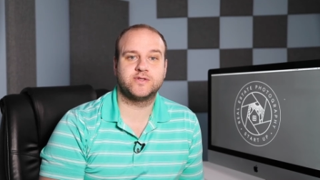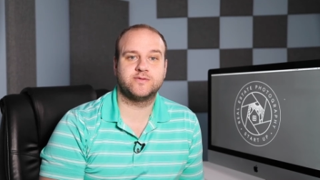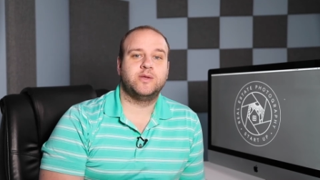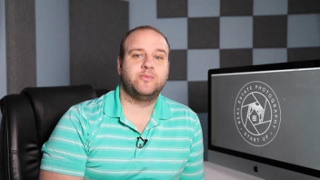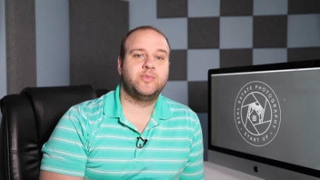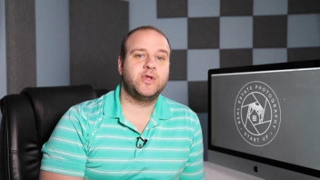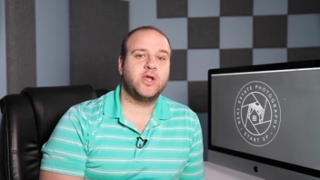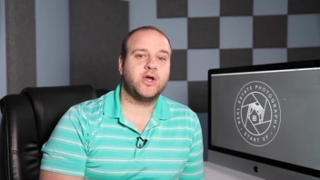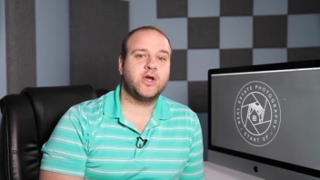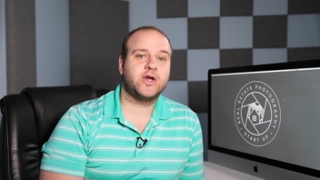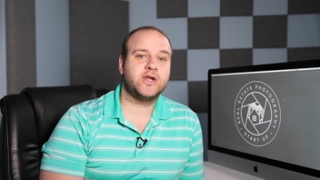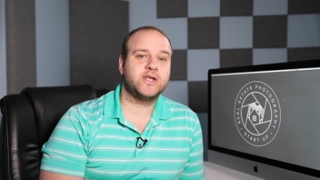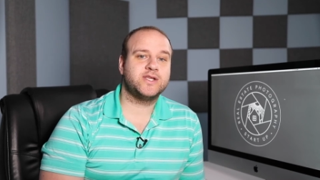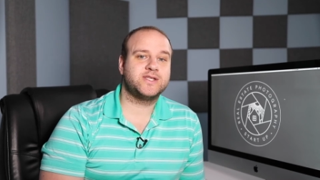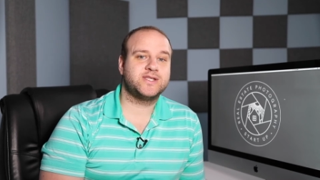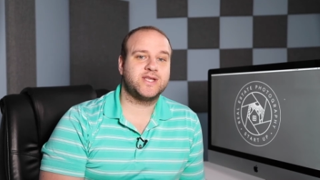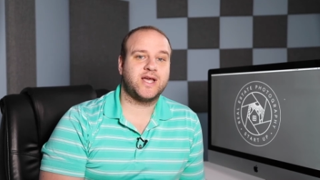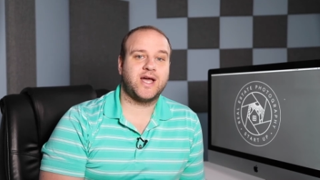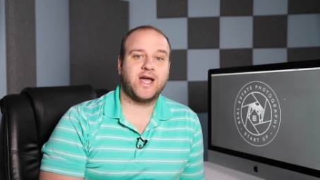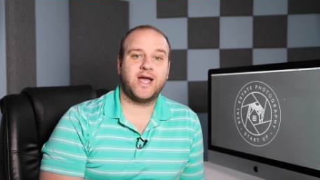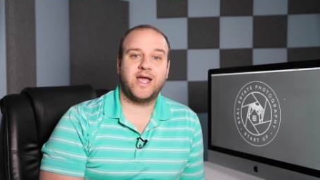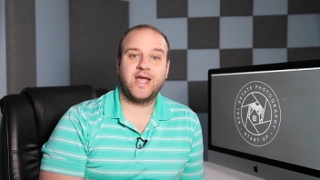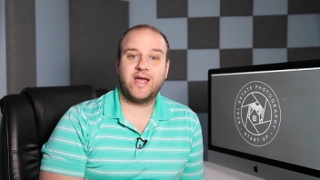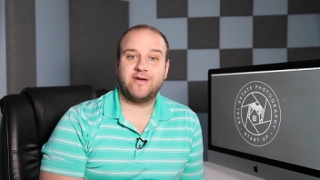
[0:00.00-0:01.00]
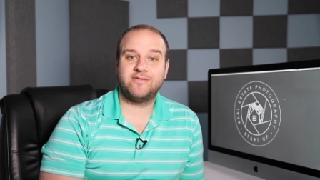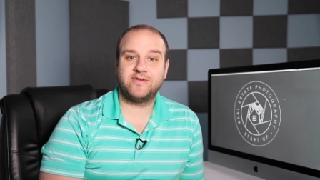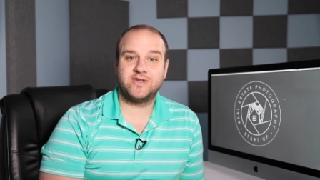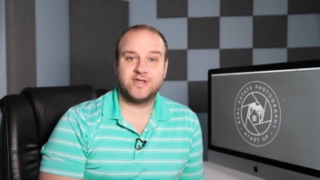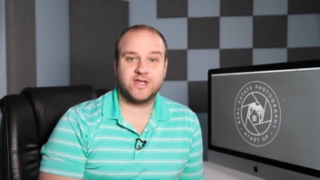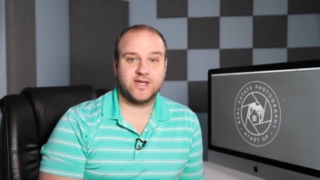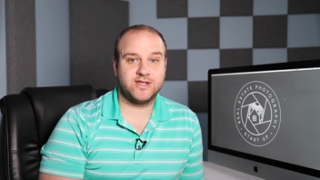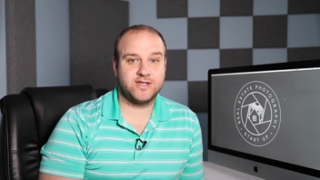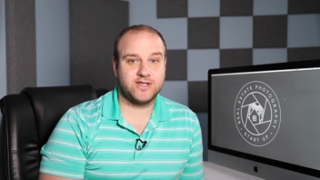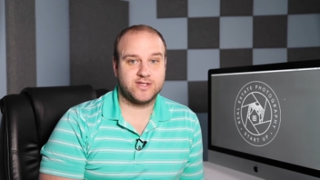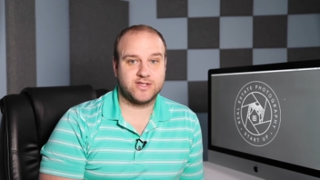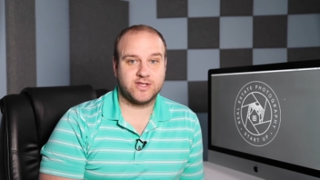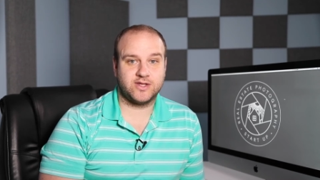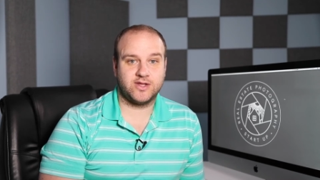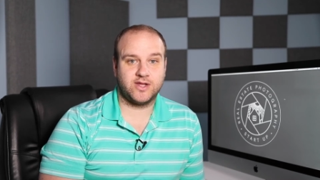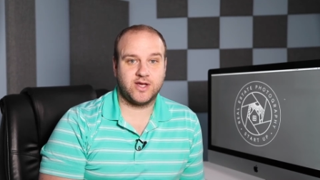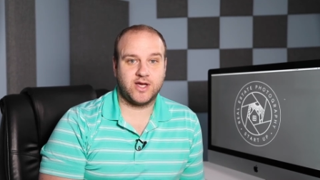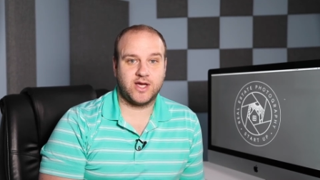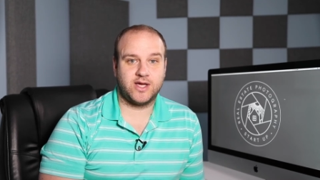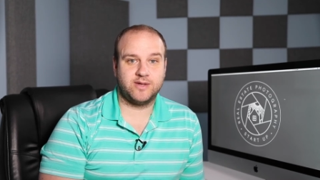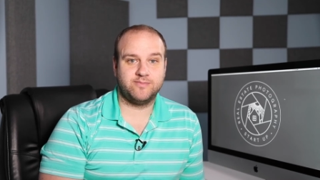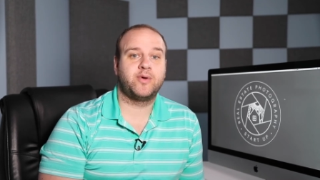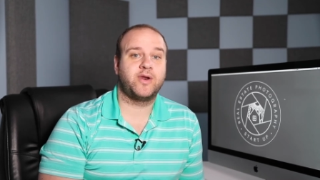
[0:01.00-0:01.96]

To be honest, I haven't done this a lot,